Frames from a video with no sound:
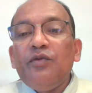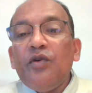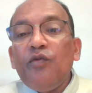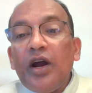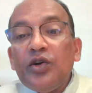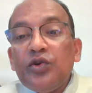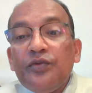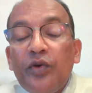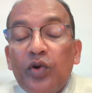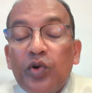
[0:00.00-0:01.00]
we want to
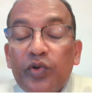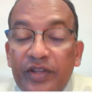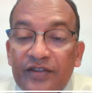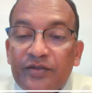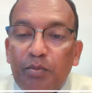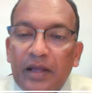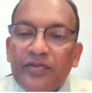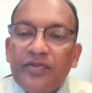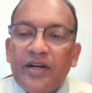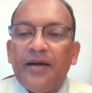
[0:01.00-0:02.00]
follow this
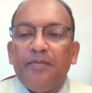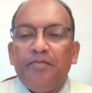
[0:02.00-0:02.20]
mantra."